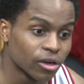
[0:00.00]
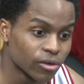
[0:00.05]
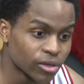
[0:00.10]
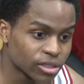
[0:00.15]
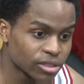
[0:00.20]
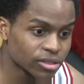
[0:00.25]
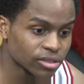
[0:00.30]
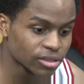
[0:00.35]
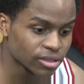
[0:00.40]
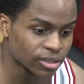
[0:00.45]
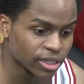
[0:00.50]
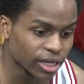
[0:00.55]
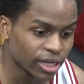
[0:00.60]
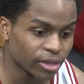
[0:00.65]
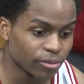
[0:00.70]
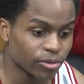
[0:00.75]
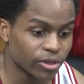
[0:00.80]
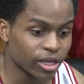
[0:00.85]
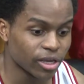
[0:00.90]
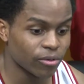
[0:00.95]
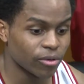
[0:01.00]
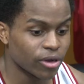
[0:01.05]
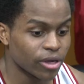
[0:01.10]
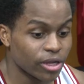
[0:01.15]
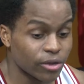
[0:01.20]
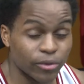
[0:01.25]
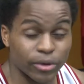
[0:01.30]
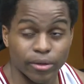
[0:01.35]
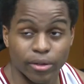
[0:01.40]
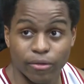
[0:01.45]
Christian, yeah, he played well.
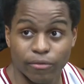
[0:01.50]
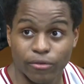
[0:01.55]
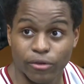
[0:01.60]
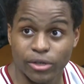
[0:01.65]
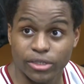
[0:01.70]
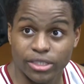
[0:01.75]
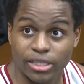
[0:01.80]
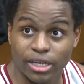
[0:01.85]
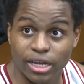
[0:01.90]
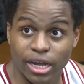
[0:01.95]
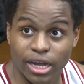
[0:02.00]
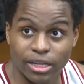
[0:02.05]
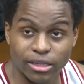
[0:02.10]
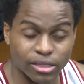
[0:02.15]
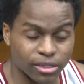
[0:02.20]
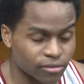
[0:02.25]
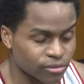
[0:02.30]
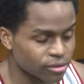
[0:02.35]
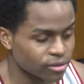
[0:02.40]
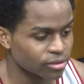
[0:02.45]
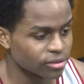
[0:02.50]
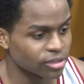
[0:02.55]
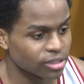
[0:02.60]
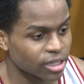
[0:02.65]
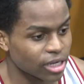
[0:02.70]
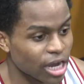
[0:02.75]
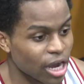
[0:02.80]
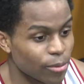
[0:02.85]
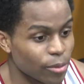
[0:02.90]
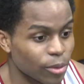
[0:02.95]
He ran for us at a high level.
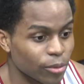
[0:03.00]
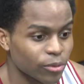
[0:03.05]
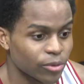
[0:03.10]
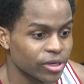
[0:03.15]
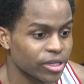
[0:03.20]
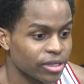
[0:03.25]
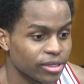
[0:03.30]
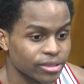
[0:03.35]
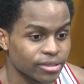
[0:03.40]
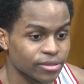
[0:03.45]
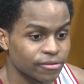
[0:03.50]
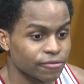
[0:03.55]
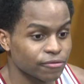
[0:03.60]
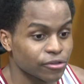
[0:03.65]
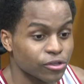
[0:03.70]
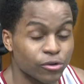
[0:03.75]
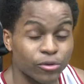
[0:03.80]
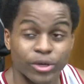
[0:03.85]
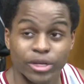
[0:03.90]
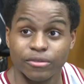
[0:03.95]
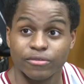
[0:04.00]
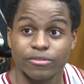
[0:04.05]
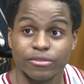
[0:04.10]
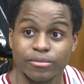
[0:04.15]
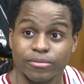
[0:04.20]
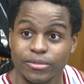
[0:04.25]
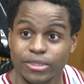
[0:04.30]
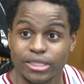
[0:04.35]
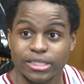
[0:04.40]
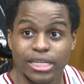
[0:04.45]
I remember when he flew in
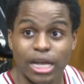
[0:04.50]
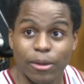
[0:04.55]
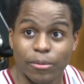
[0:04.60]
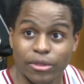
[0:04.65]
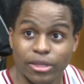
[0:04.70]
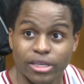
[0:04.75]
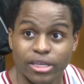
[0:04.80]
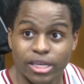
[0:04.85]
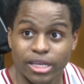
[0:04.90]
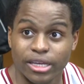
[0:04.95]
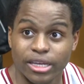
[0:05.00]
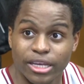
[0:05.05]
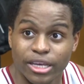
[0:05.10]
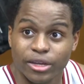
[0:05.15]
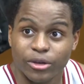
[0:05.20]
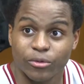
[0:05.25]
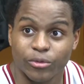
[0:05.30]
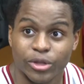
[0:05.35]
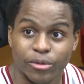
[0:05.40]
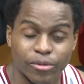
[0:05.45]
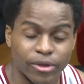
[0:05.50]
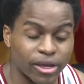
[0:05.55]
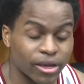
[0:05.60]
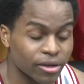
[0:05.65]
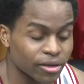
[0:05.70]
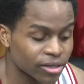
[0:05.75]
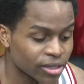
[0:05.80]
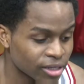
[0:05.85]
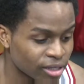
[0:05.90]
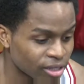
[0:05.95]
from the top of the key to get a
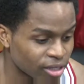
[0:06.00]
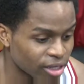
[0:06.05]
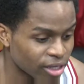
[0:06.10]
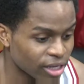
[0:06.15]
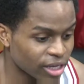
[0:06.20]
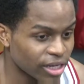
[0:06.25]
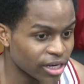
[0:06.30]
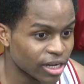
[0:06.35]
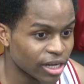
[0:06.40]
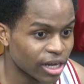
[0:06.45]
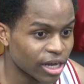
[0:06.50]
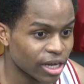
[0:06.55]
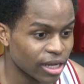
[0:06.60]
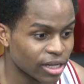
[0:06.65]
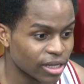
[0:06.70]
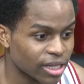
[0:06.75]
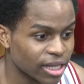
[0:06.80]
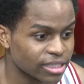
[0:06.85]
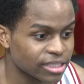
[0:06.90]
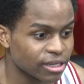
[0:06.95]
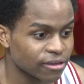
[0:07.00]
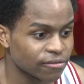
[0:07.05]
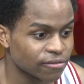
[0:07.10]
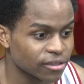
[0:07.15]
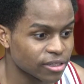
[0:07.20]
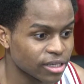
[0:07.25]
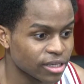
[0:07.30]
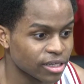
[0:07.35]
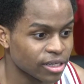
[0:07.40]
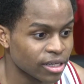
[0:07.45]
rebound, and that
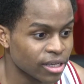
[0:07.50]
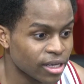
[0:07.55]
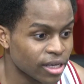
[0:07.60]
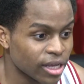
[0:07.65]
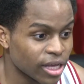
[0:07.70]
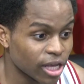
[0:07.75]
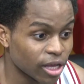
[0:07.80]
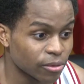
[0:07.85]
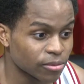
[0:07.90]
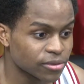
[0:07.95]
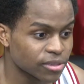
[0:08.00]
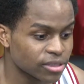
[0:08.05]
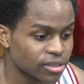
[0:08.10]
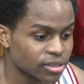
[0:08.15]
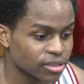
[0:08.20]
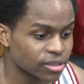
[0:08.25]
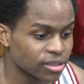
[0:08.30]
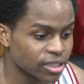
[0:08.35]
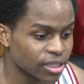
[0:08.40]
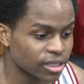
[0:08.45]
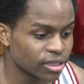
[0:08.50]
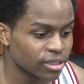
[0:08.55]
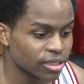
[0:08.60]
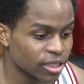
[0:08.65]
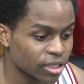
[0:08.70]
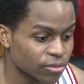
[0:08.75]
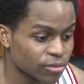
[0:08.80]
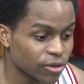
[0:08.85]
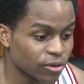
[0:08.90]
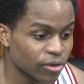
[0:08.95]
definitely helps get
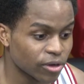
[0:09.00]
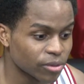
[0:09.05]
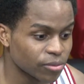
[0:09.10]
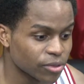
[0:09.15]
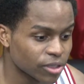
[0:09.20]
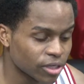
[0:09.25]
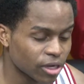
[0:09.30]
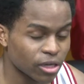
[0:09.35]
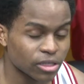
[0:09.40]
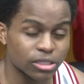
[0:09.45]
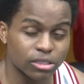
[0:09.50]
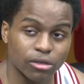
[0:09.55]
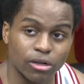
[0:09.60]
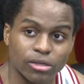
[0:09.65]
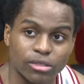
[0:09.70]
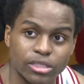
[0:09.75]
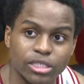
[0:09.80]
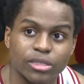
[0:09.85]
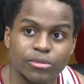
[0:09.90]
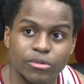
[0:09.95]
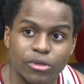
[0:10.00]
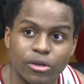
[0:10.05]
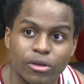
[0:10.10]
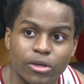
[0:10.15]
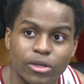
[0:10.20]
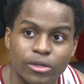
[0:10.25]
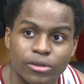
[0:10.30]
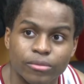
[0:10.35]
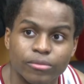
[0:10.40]
him going, but also our team going.